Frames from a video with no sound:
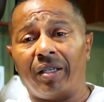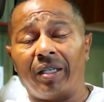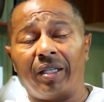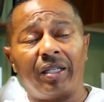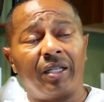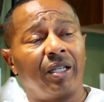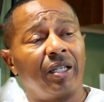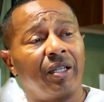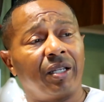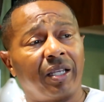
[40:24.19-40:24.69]

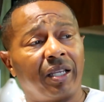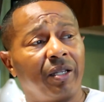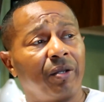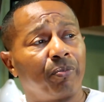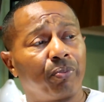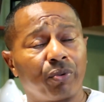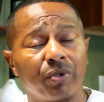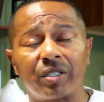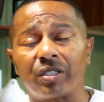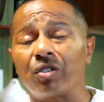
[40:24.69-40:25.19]
And in,
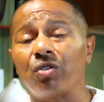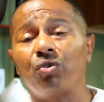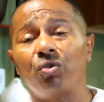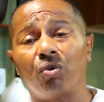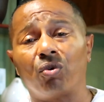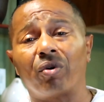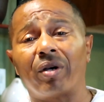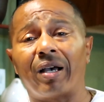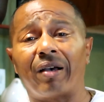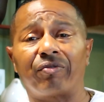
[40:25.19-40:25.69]
in prison,
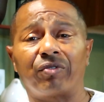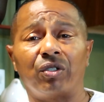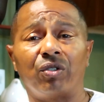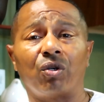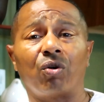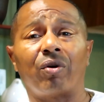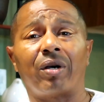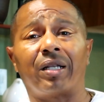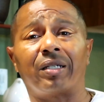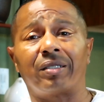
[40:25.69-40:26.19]
you're going to have to know